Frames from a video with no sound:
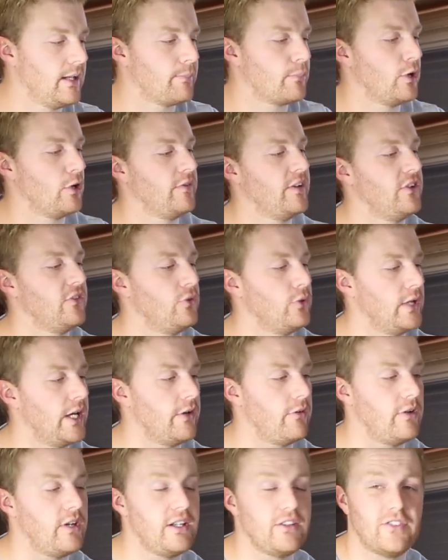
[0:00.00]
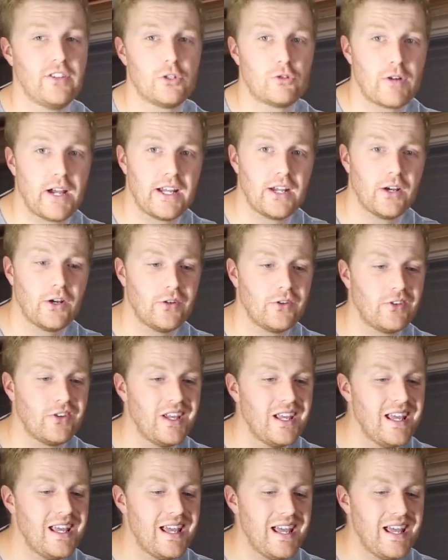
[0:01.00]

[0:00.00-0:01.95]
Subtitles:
Provent 200 is the drain hose,